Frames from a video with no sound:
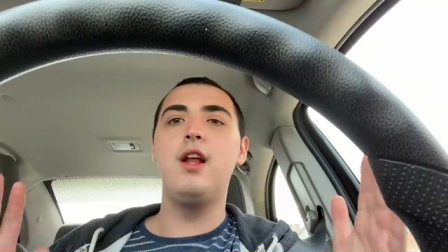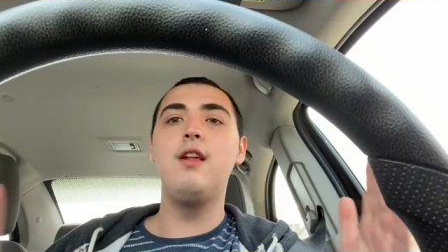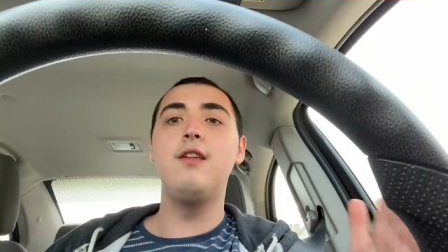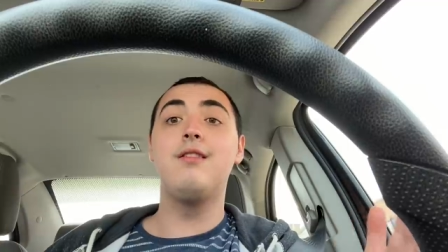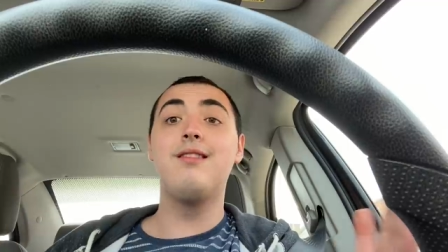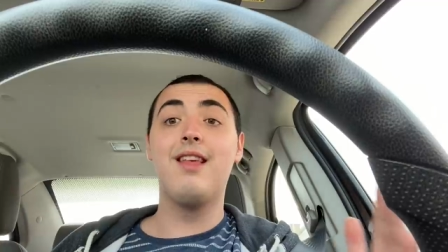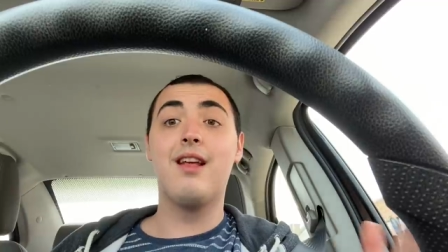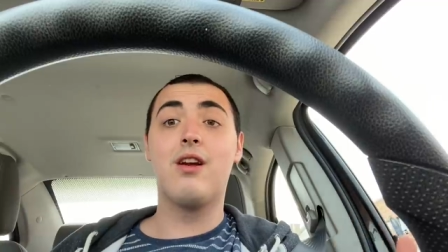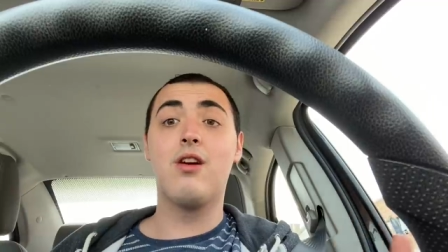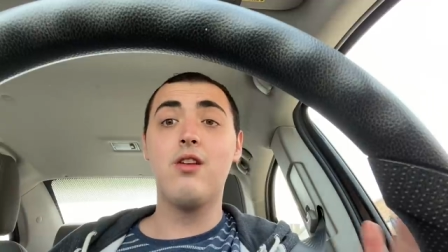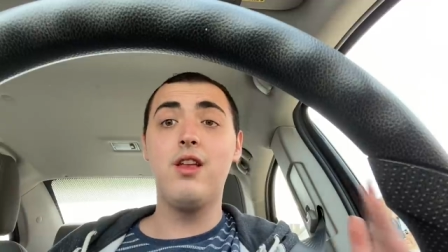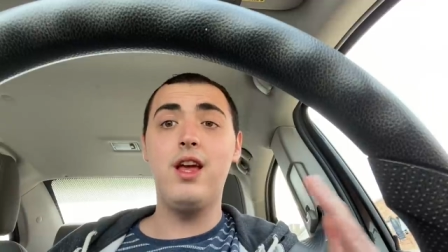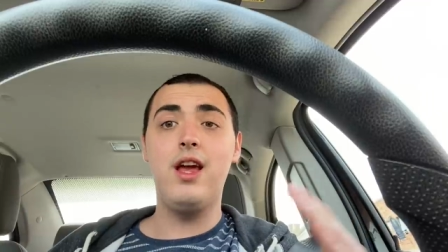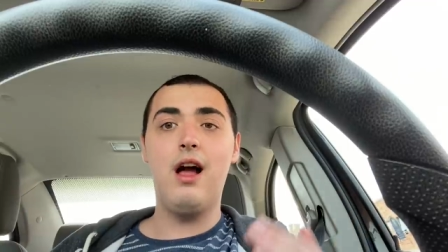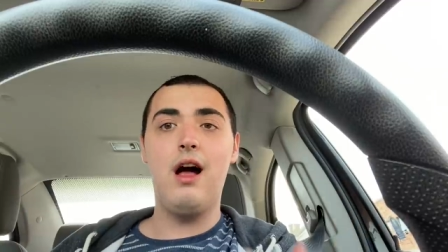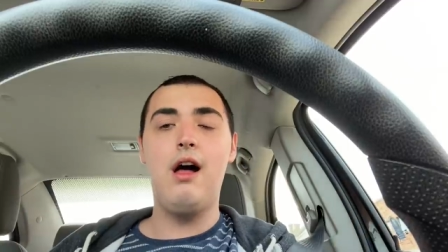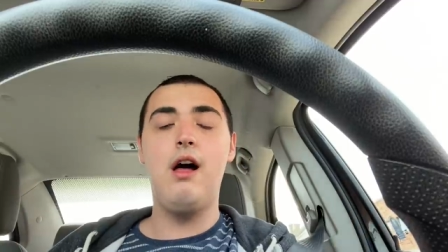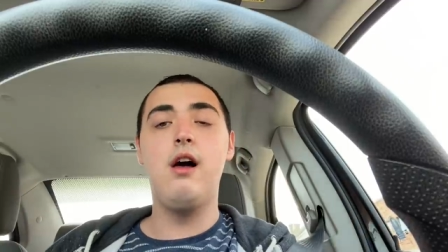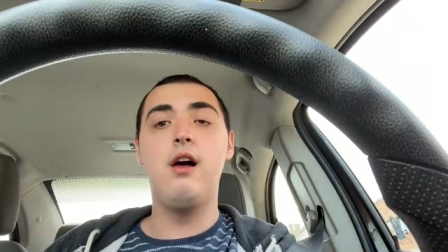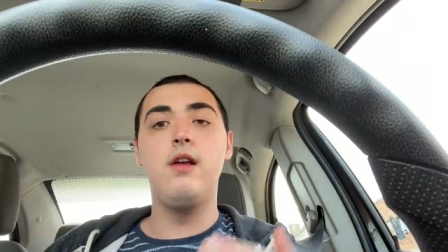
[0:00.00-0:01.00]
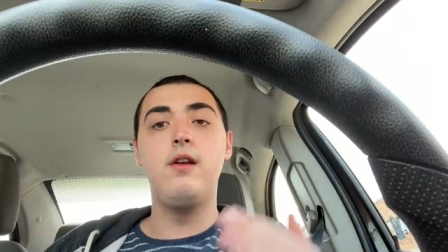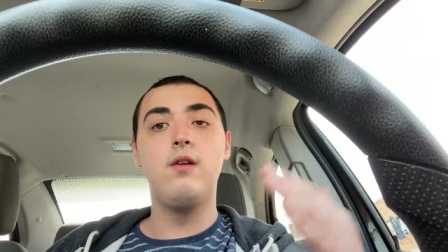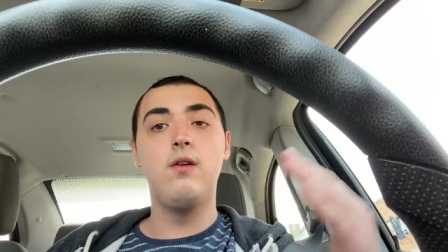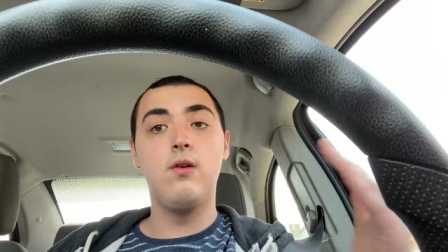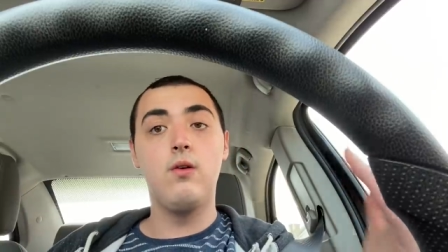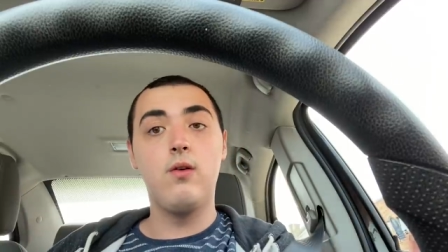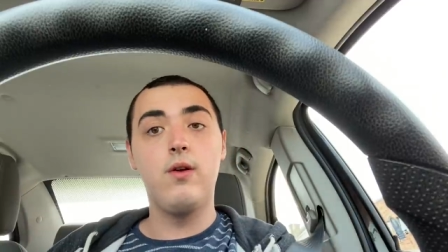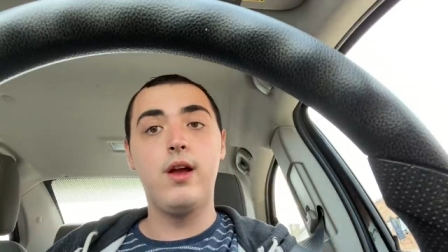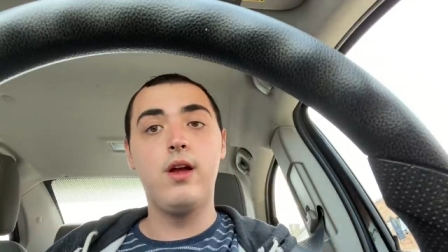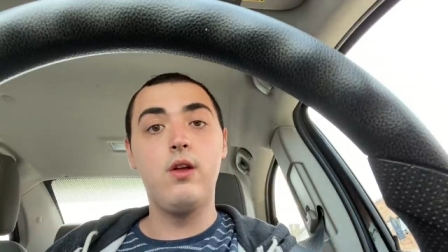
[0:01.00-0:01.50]
is literally
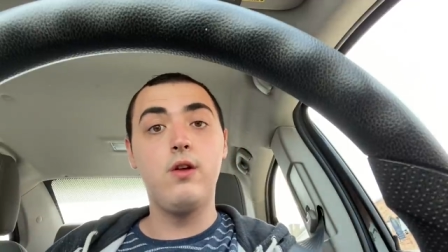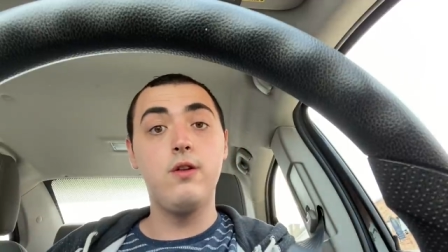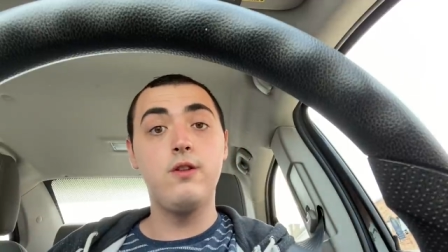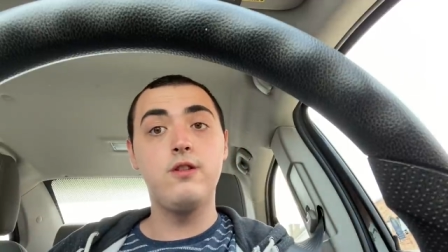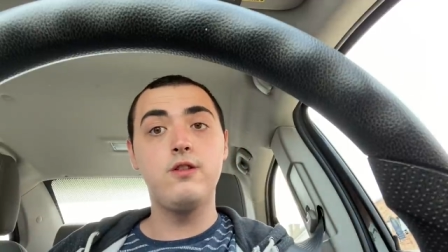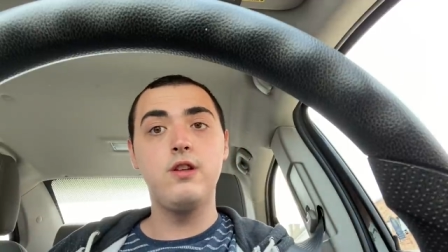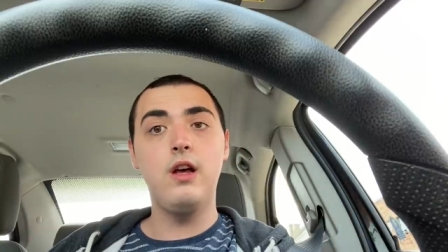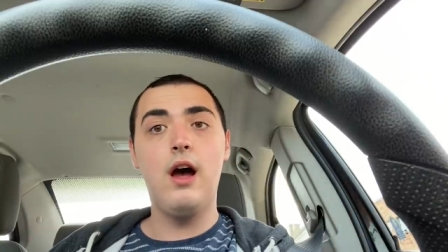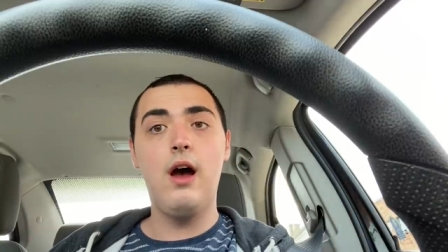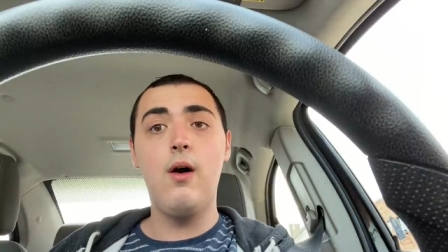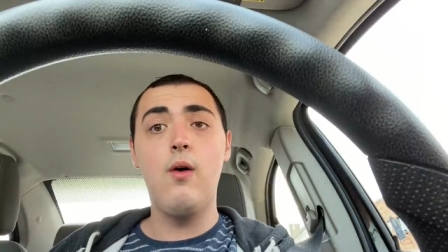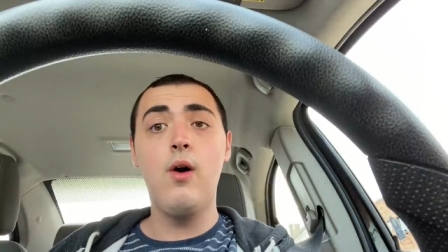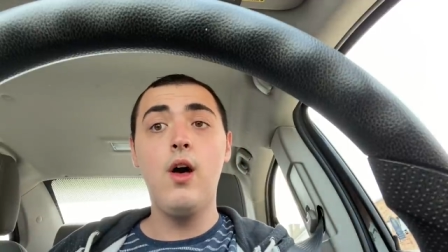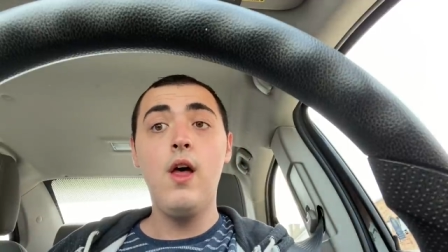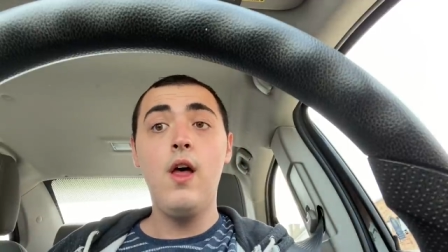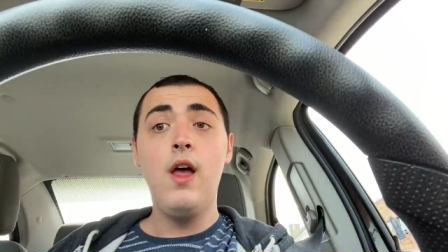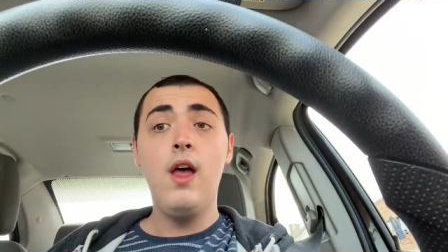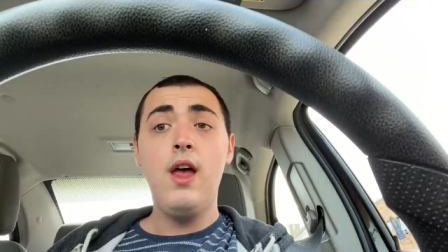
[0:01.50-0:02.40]
unreal. So